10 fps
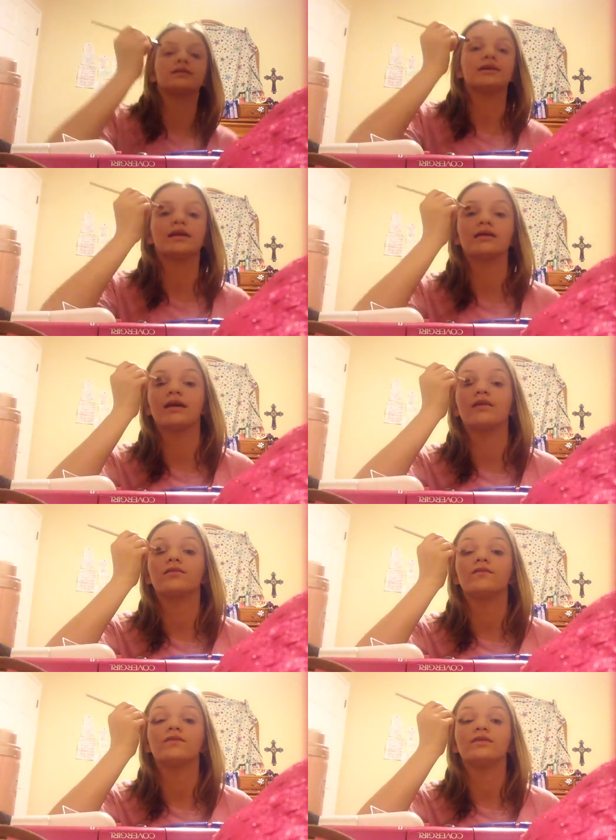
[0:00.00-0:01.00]
see it because I don't
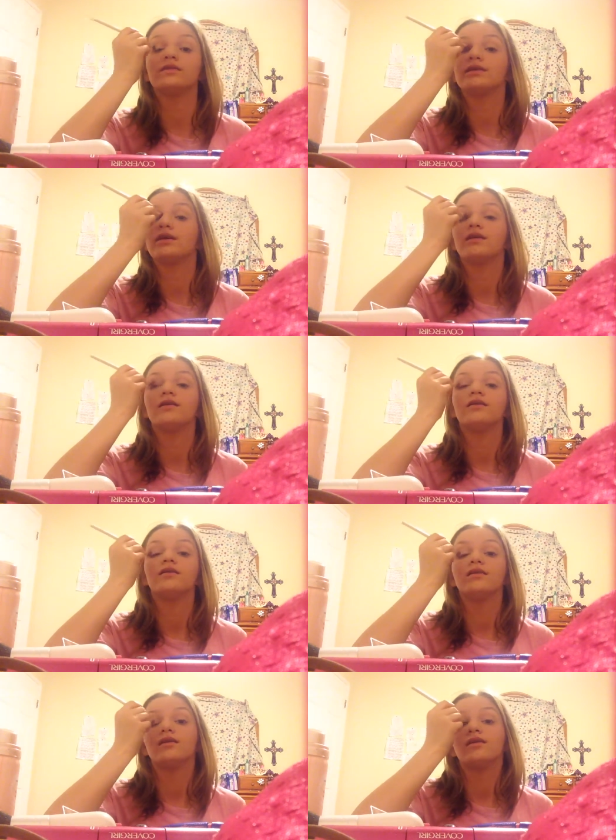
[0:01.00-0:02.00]
know if you can see it.
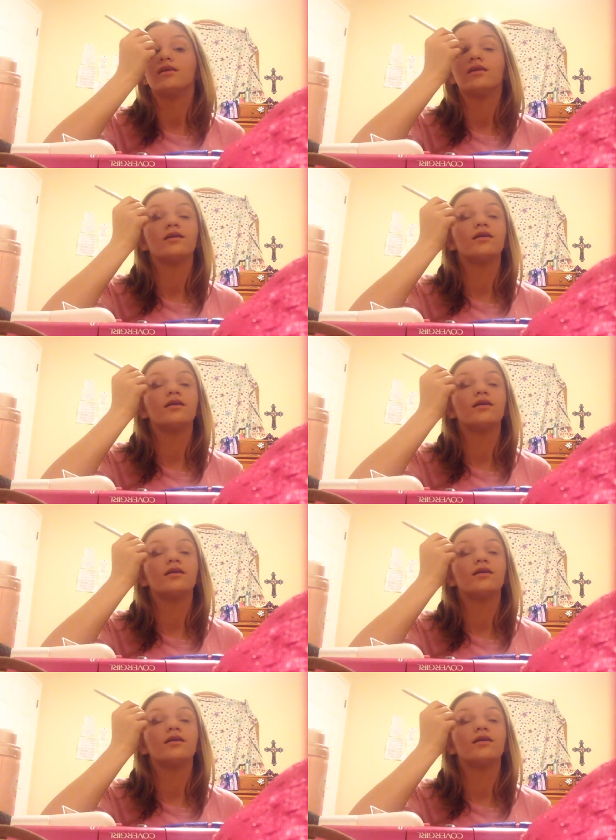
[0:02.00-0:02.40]
Look at me, Brenda.